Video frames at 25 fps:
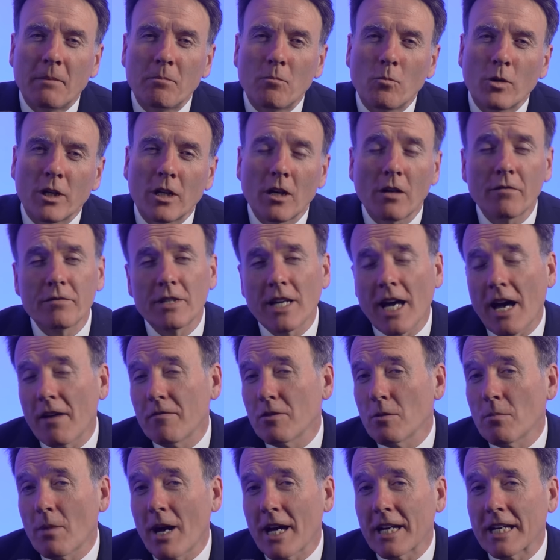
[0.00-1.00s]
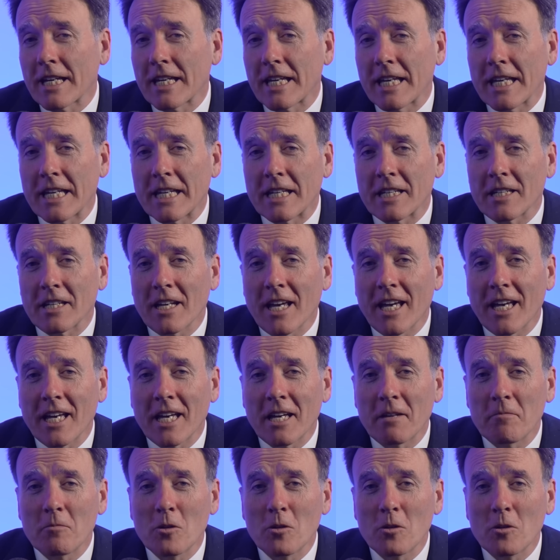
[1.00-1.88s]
We'd love to have you back again.